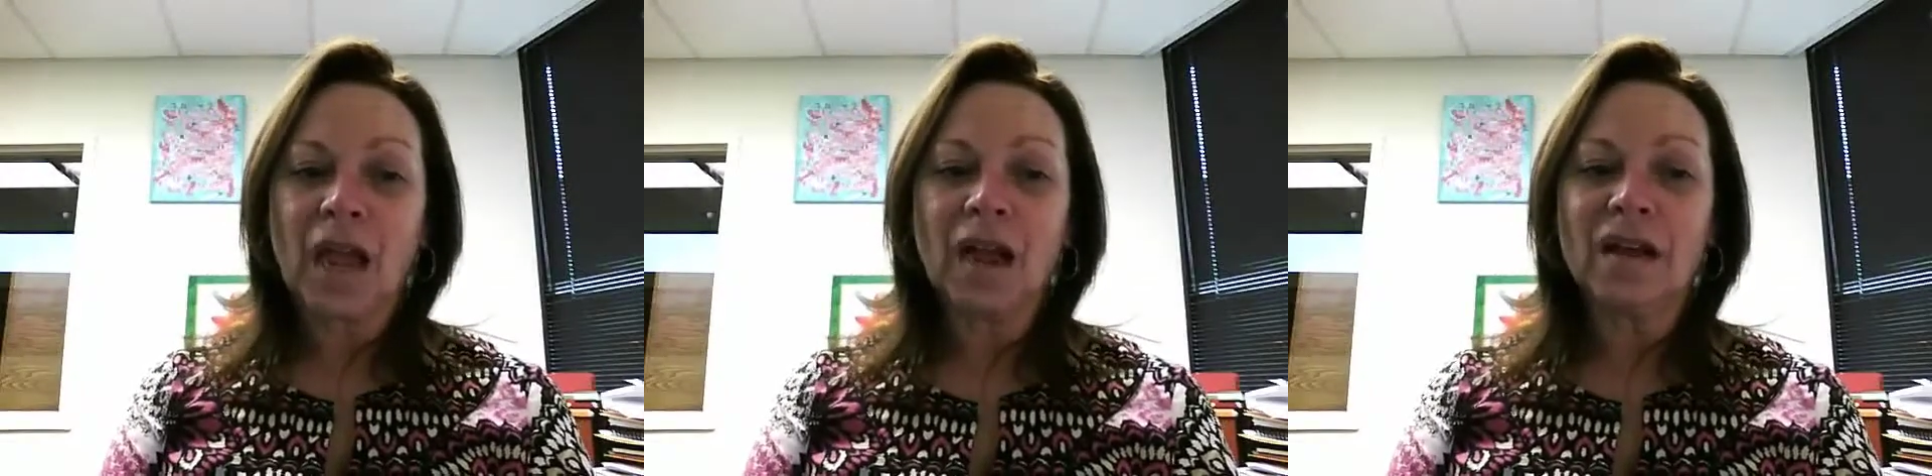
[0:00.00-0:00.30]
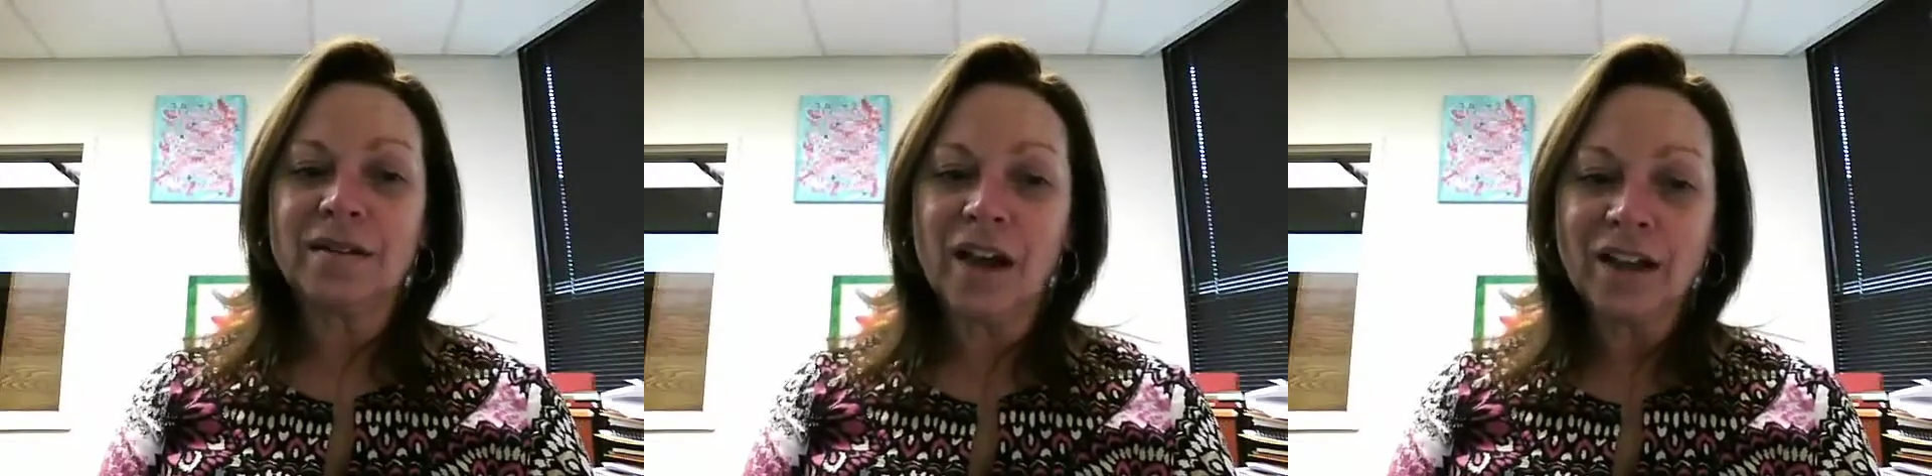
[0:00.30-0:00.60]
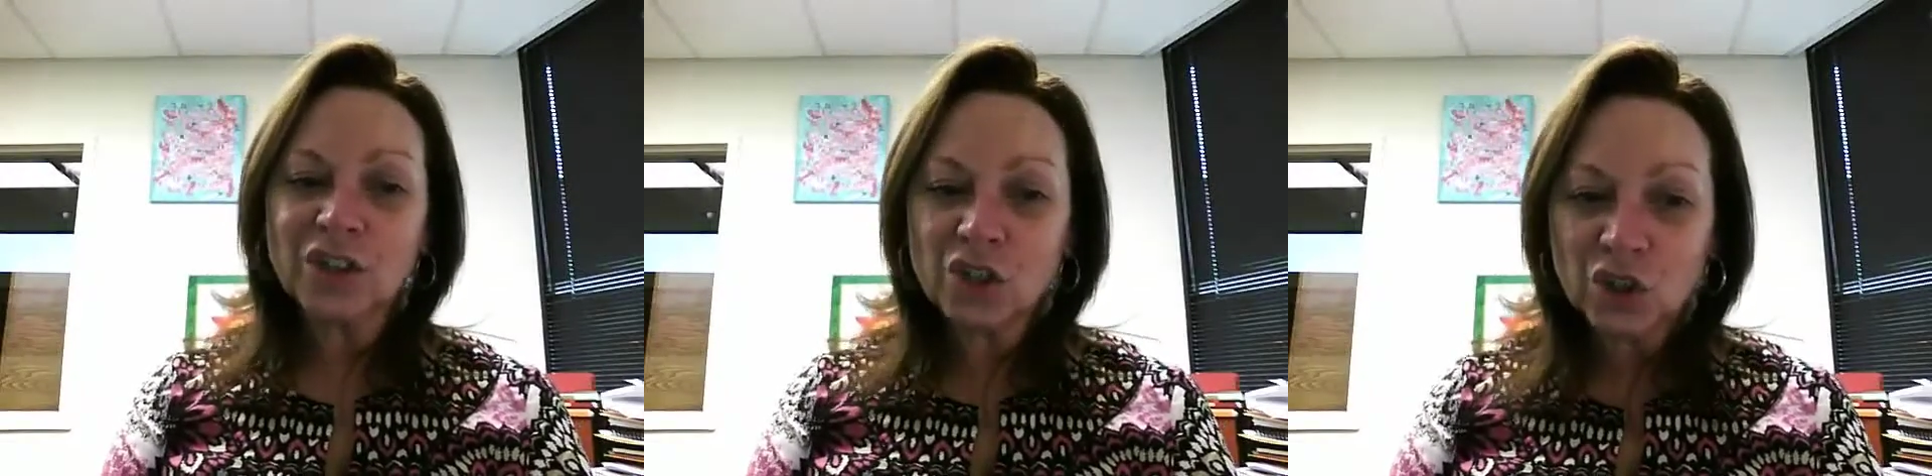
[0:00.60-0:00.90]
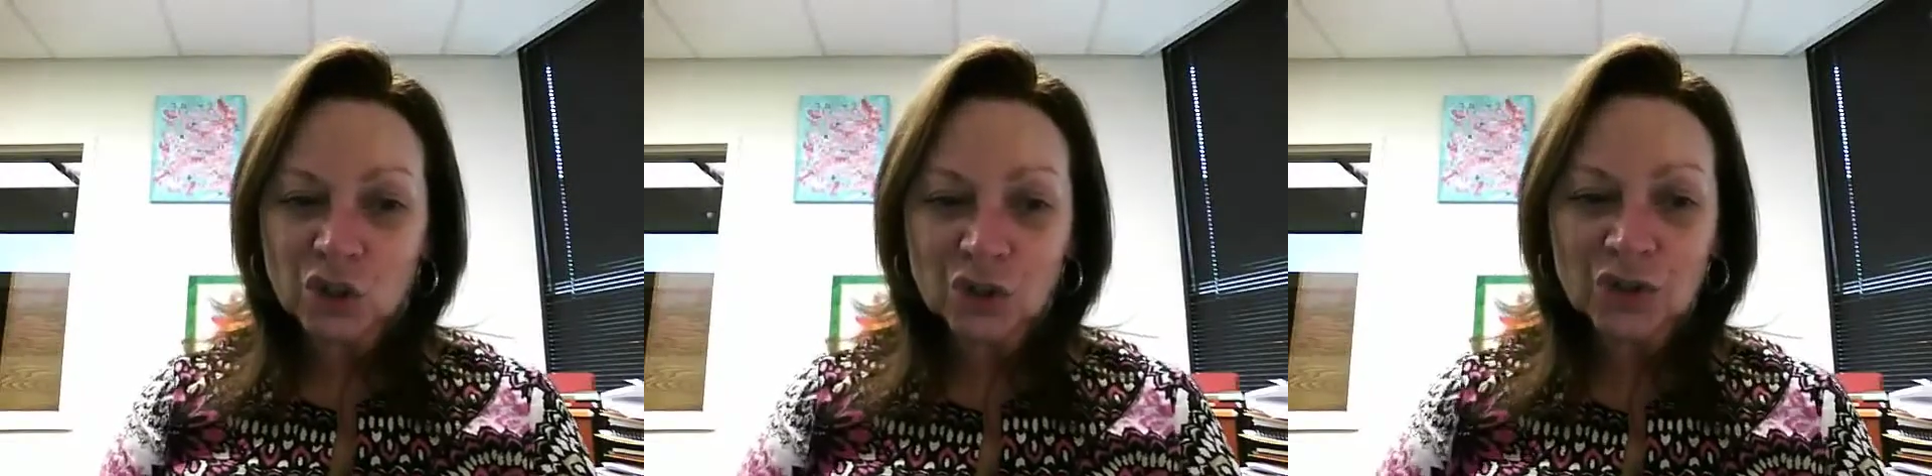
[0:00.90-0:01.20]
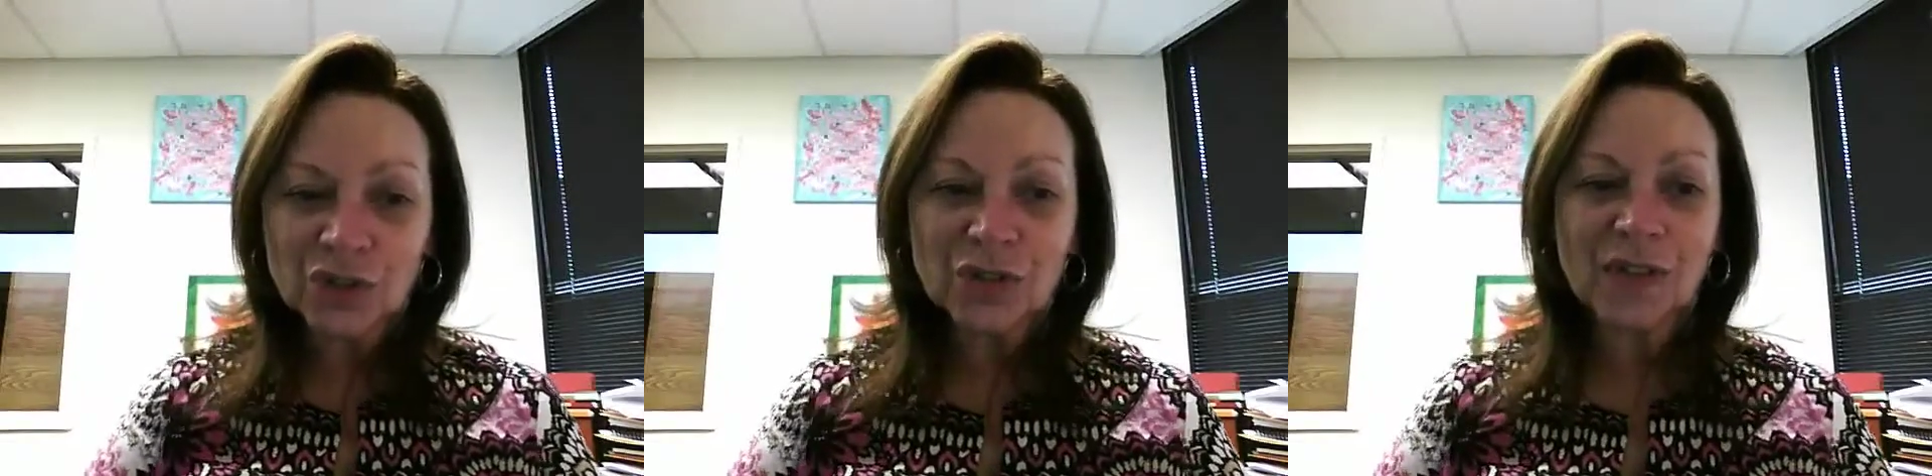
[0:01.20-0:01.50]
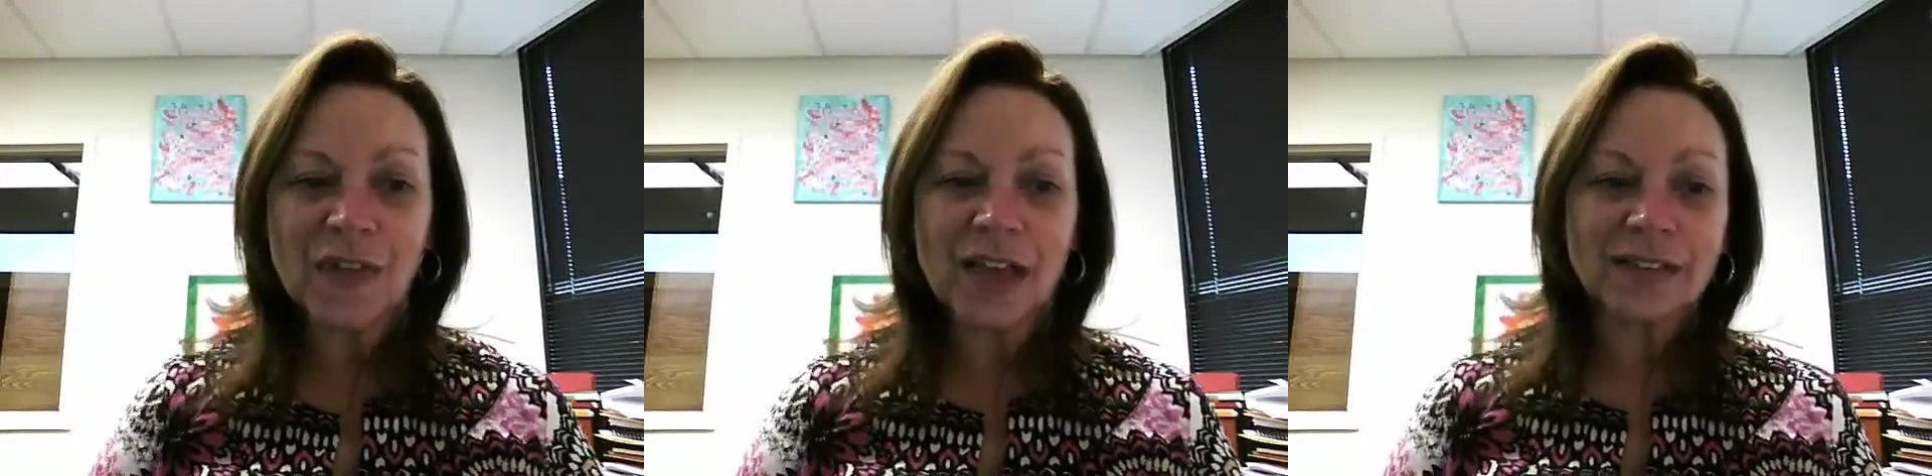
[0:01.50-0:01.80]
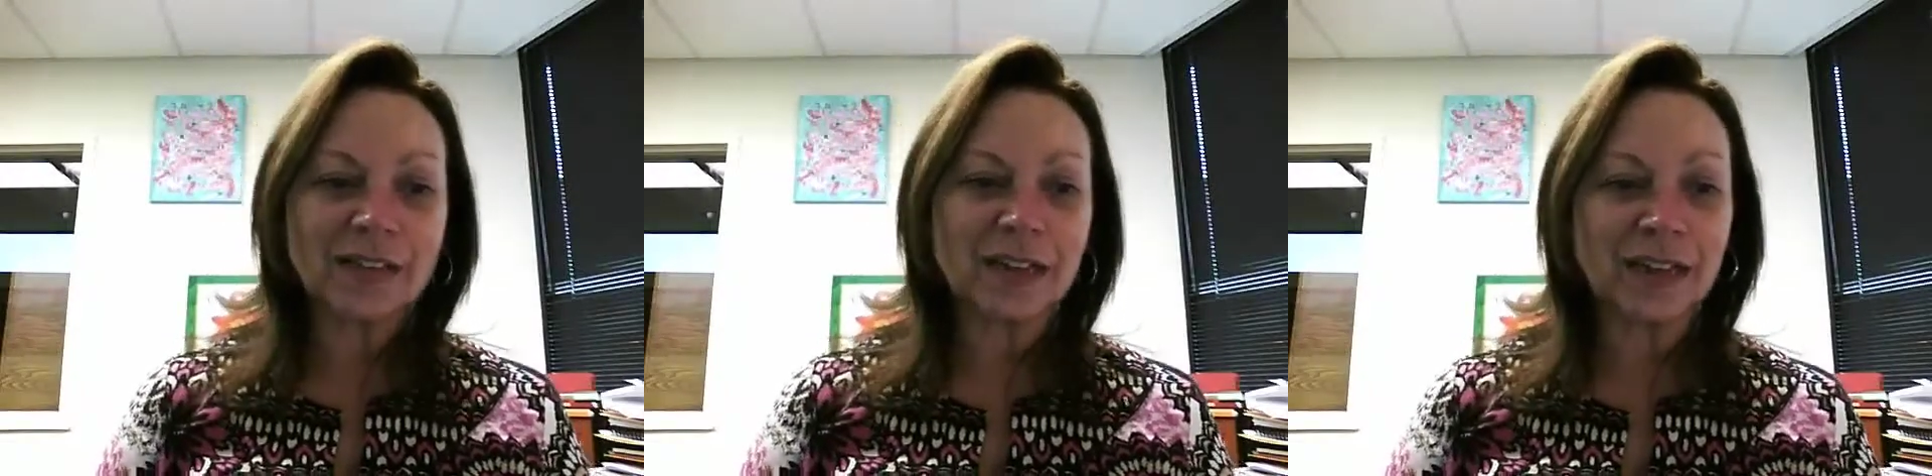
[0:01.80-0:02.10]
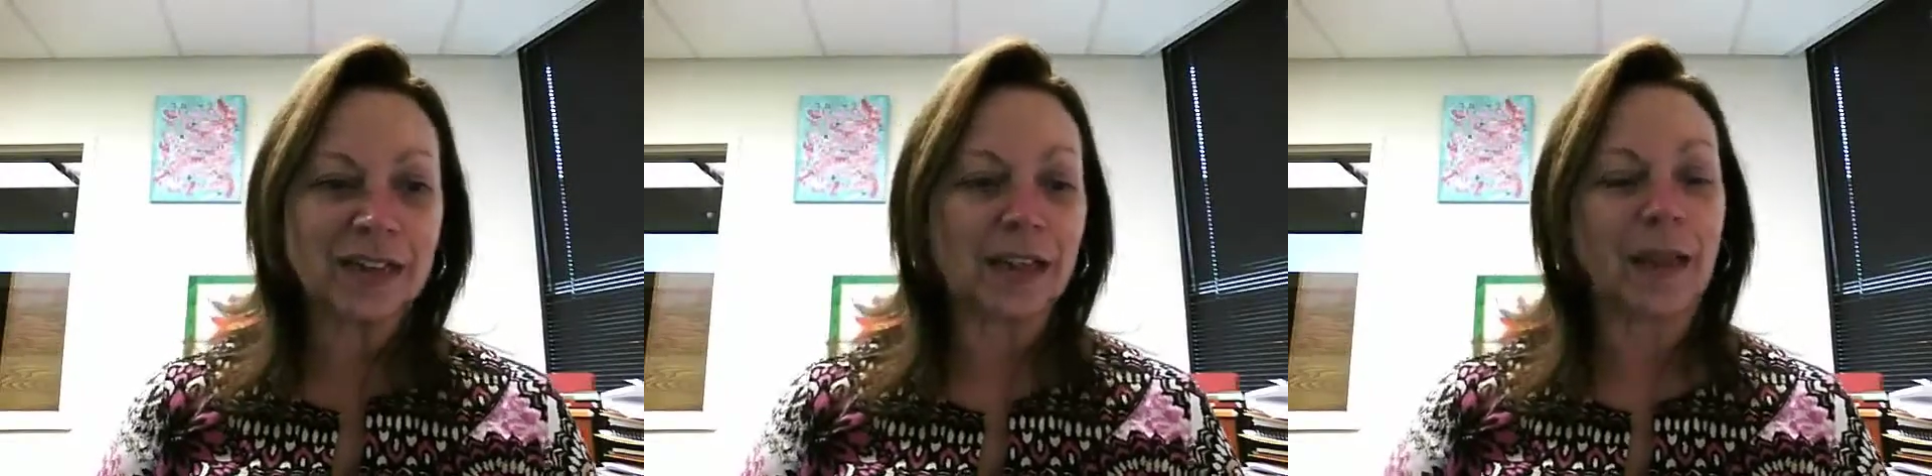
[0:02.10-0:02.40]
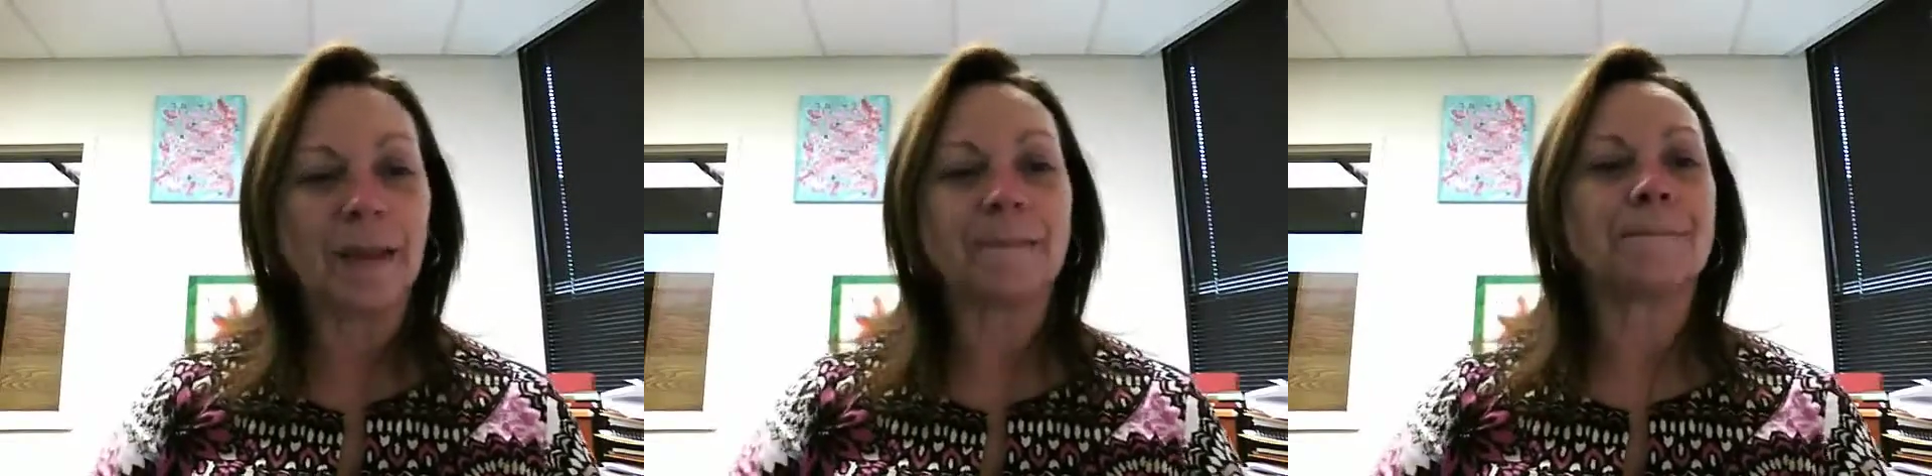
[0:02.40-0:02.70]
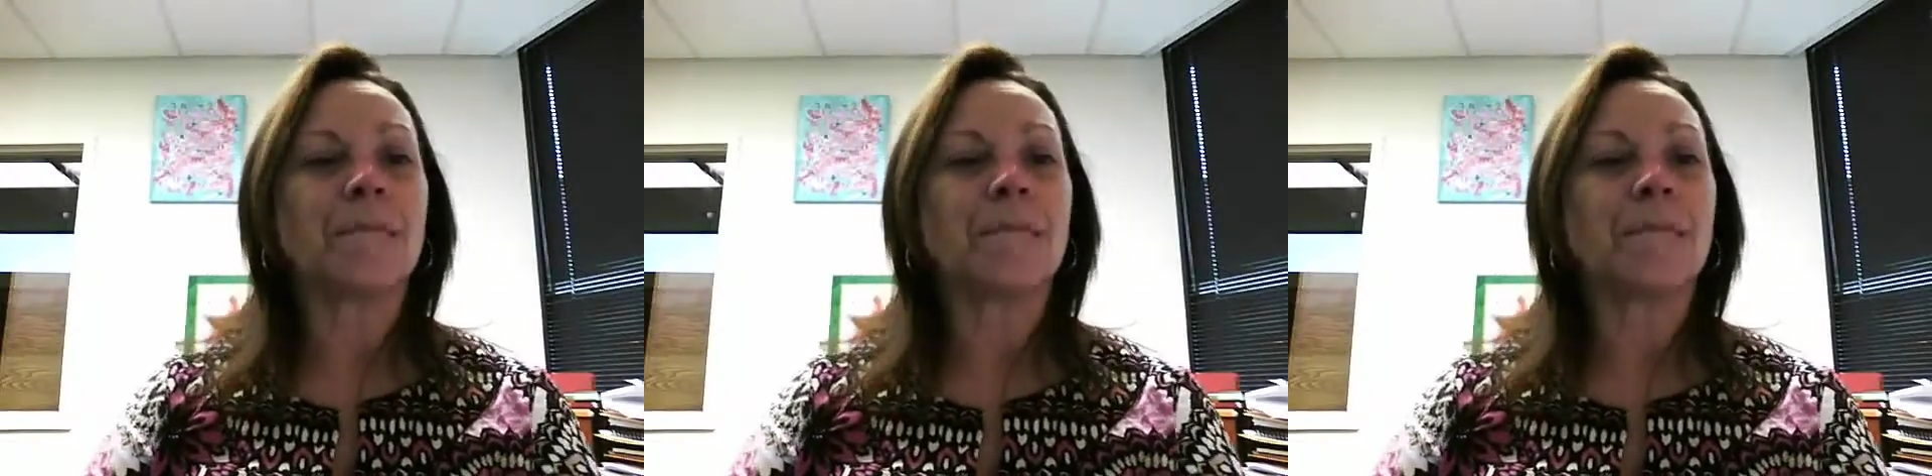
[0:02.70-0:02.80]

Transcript: Not sure that that's a good thing.